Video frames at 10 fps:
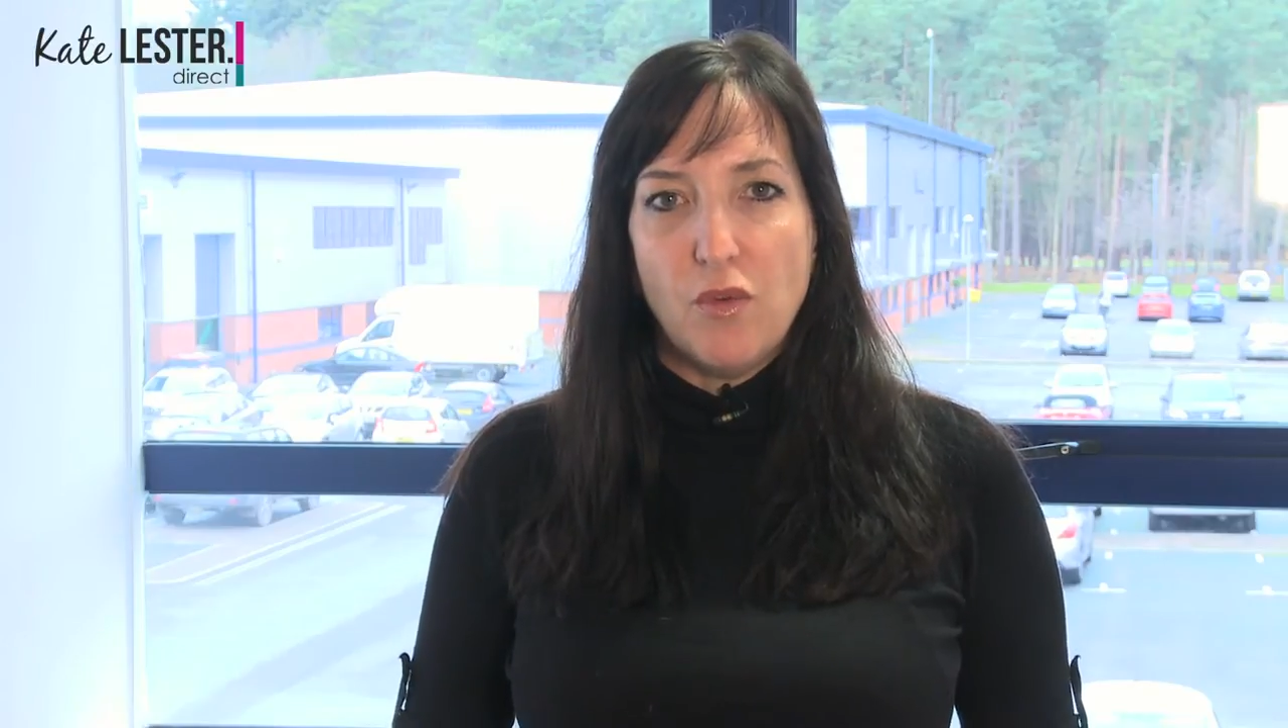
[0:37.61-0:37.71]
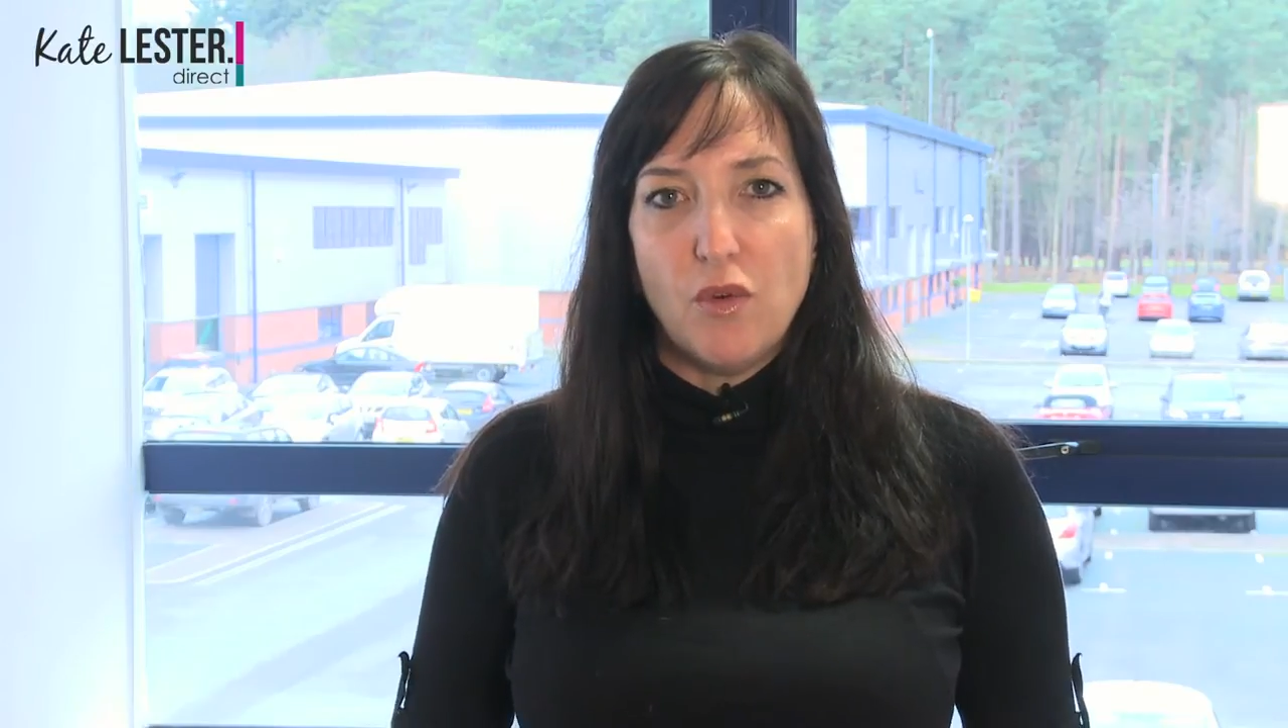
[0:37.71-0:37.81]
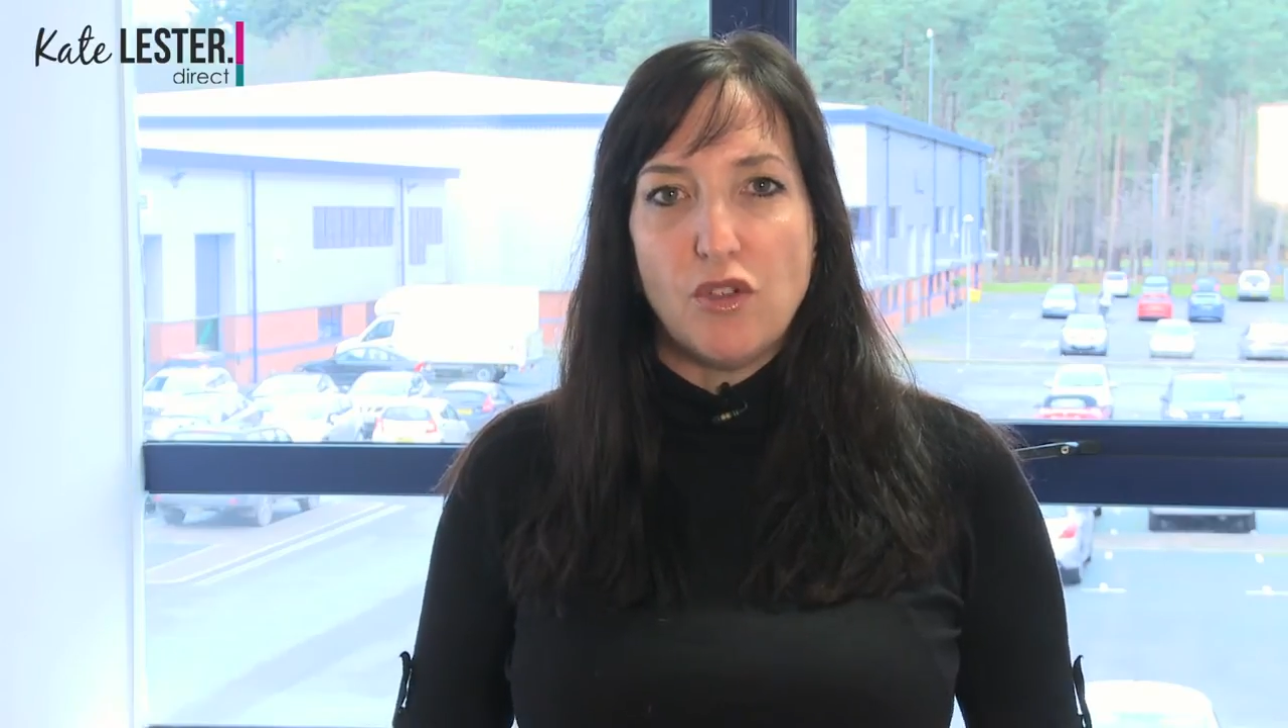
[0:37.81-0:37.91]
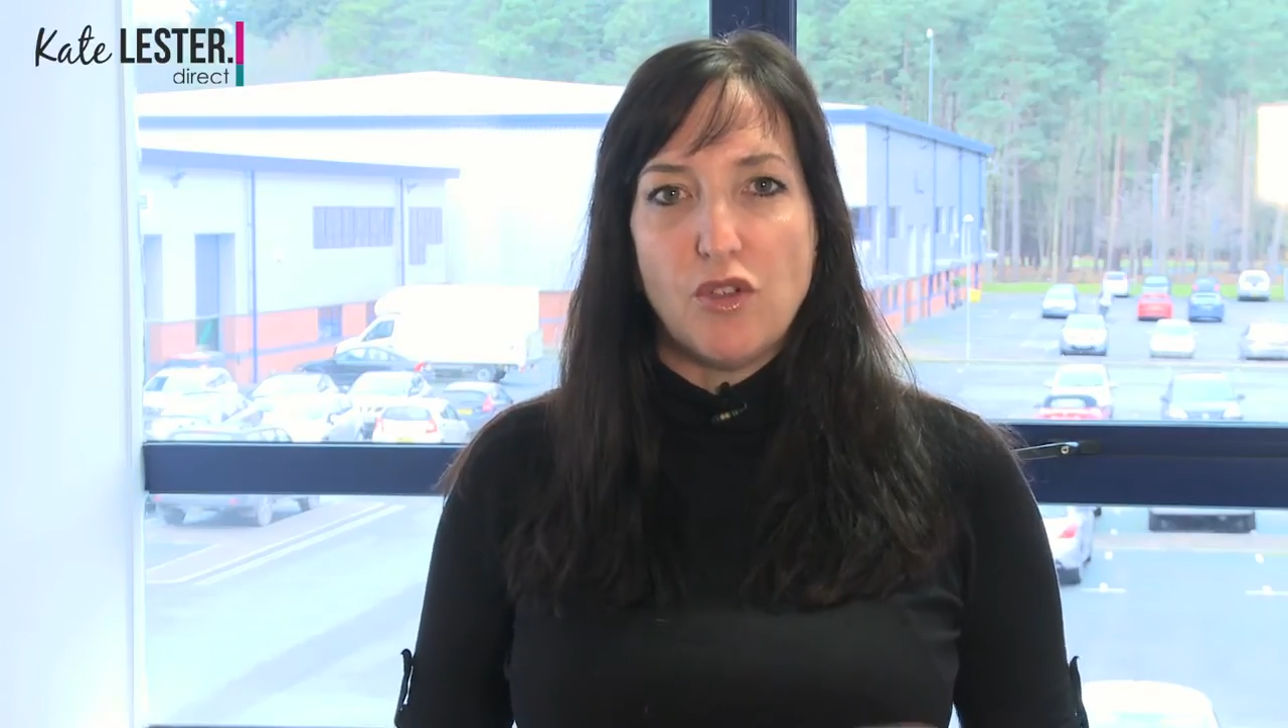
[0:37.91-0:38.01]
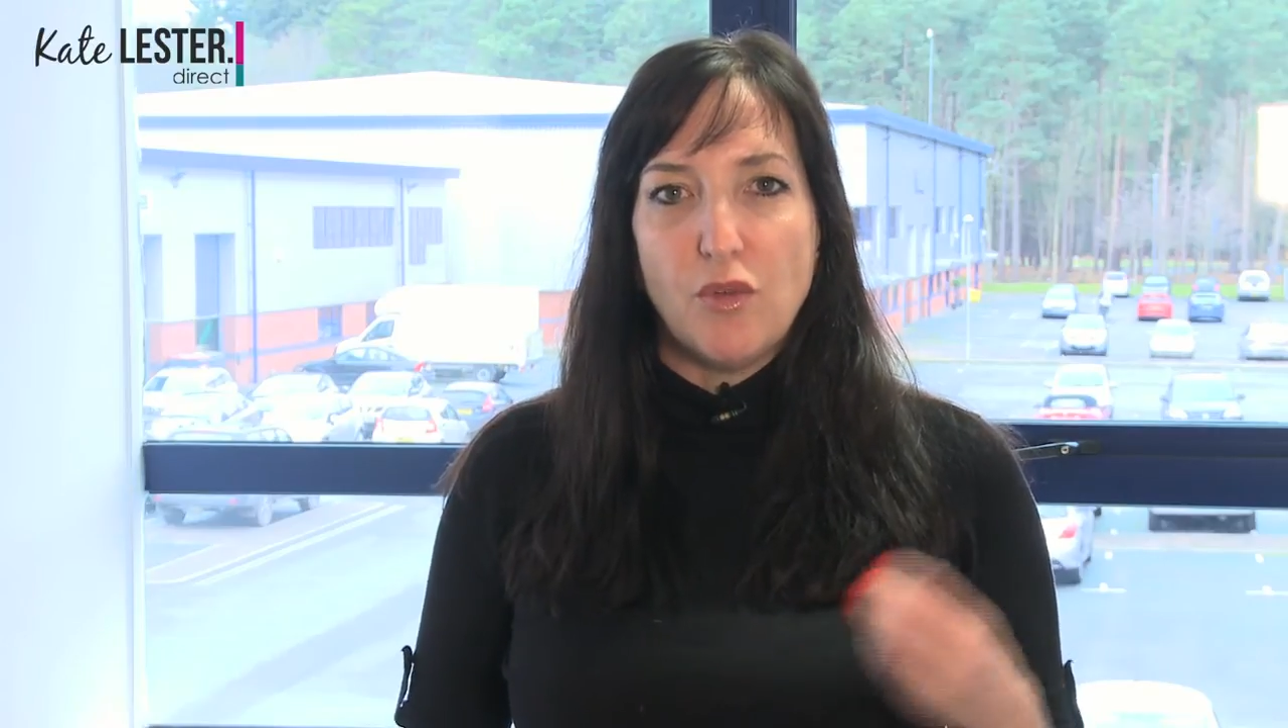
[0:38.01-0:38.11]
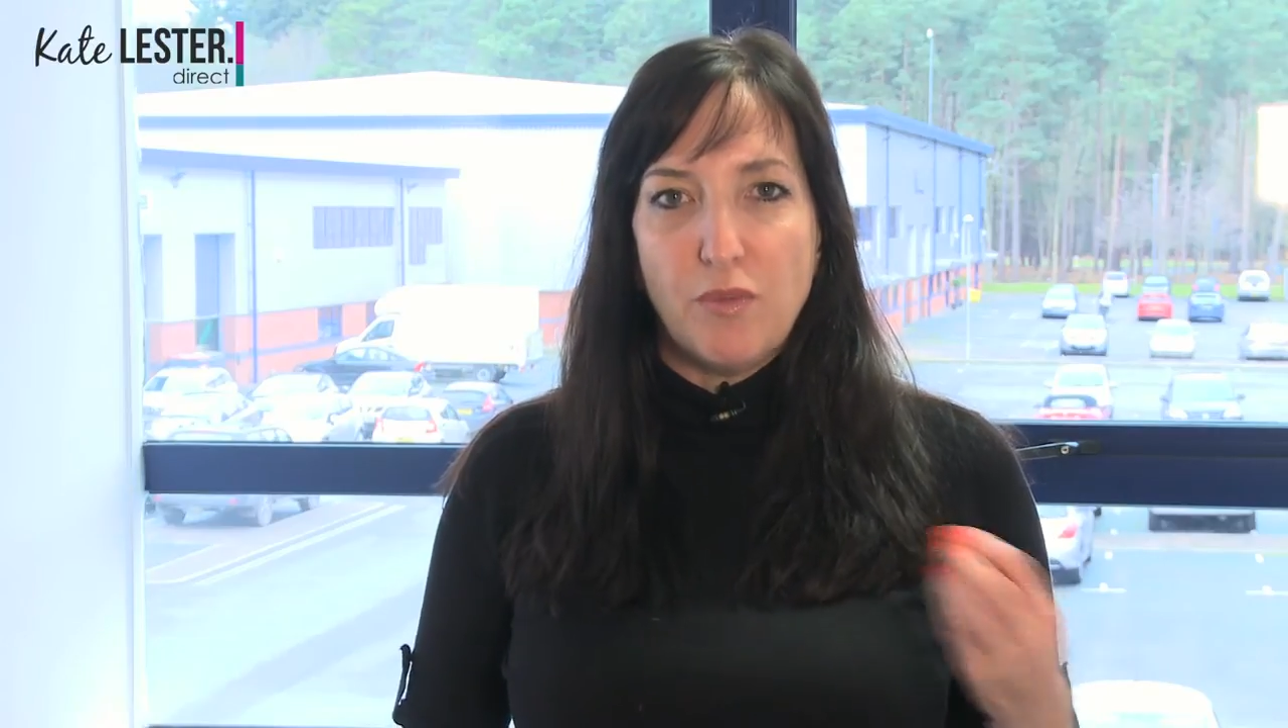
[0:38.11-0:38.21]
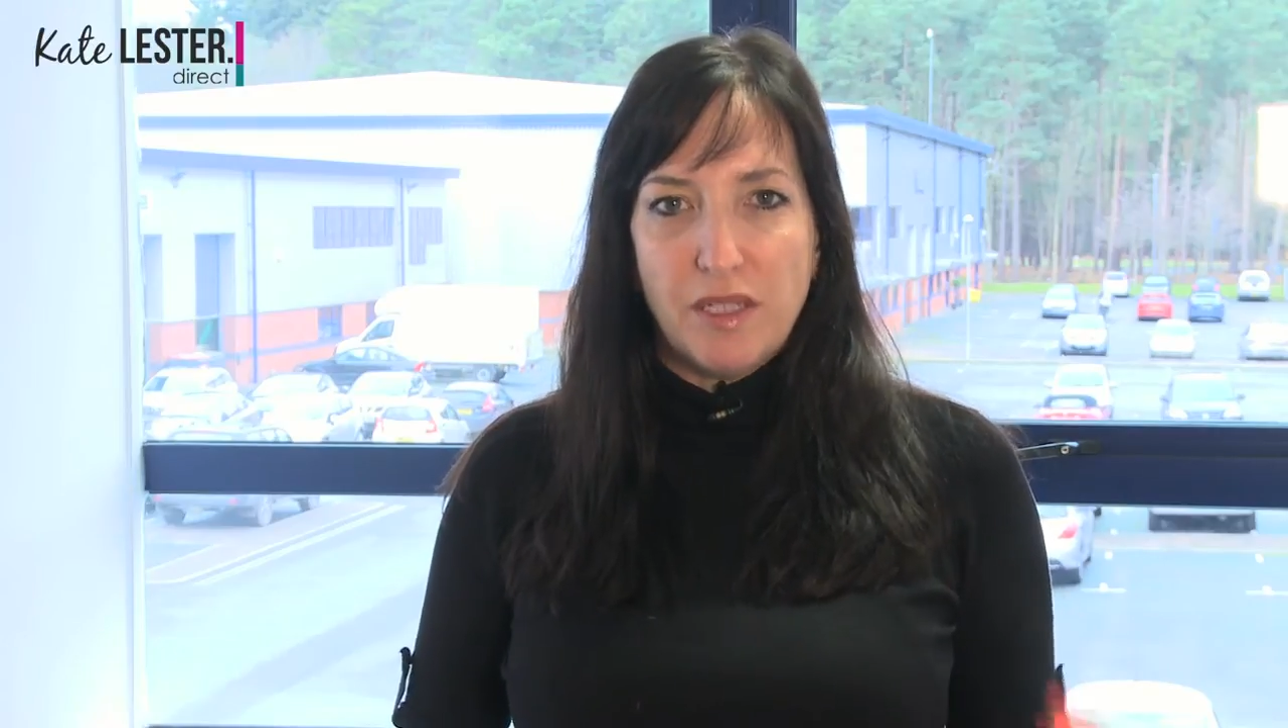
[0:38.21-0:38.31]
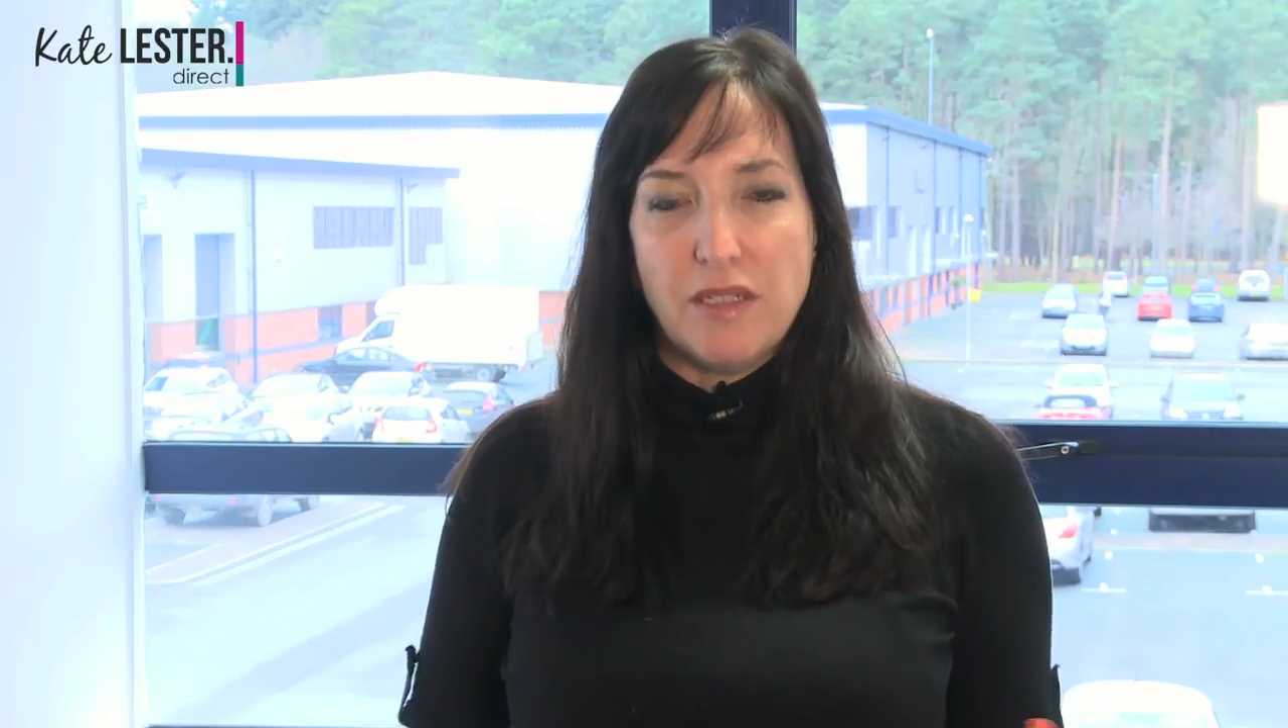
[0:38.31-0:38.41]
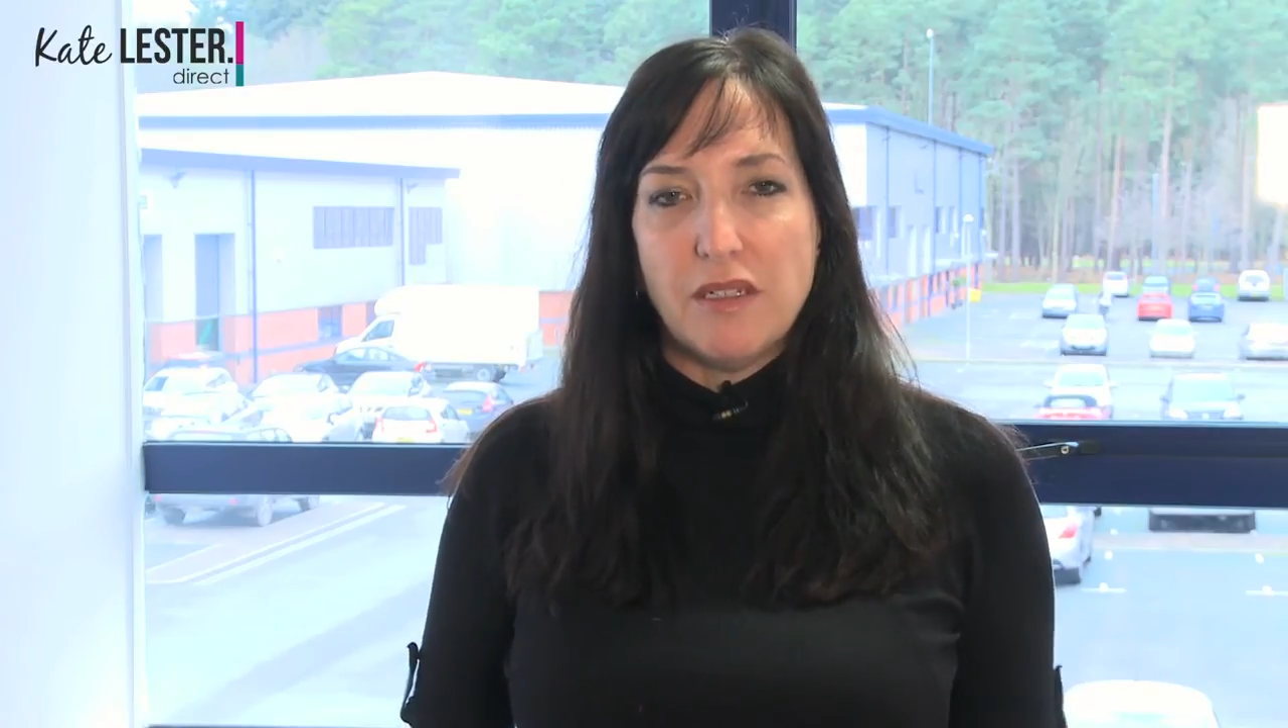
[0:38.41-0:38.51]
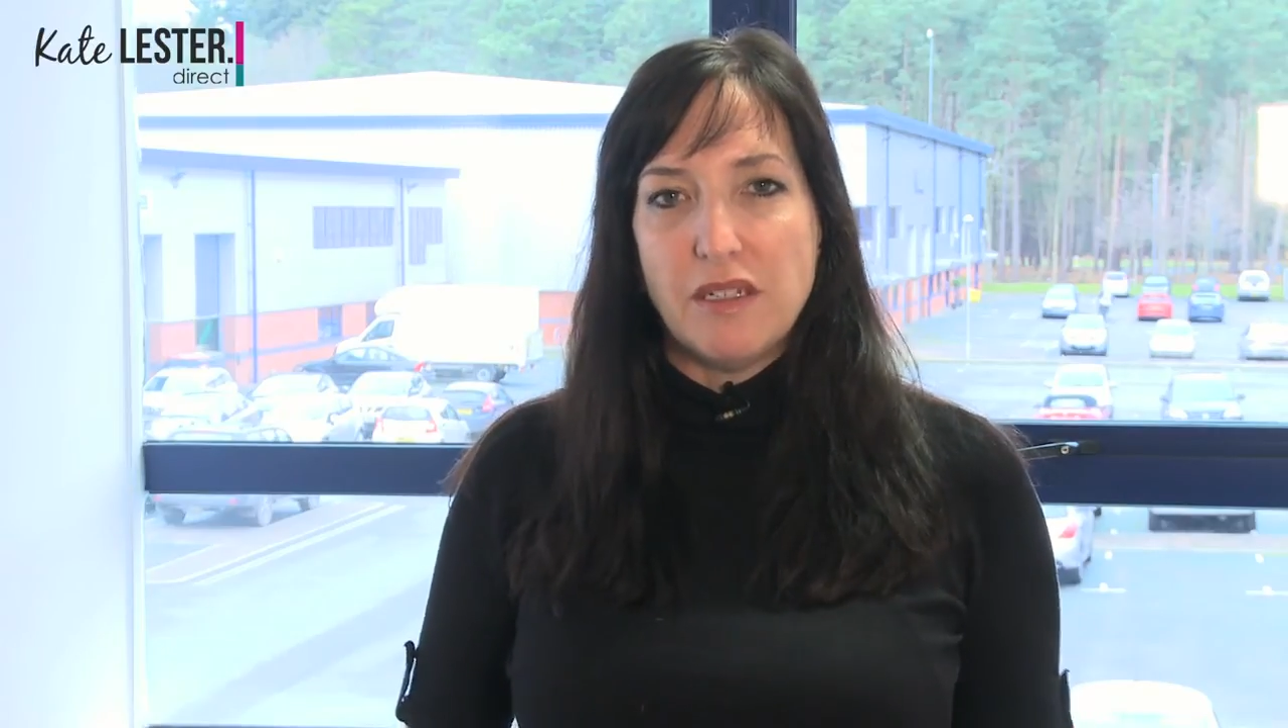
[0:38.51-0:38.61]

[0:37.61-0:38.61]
want your business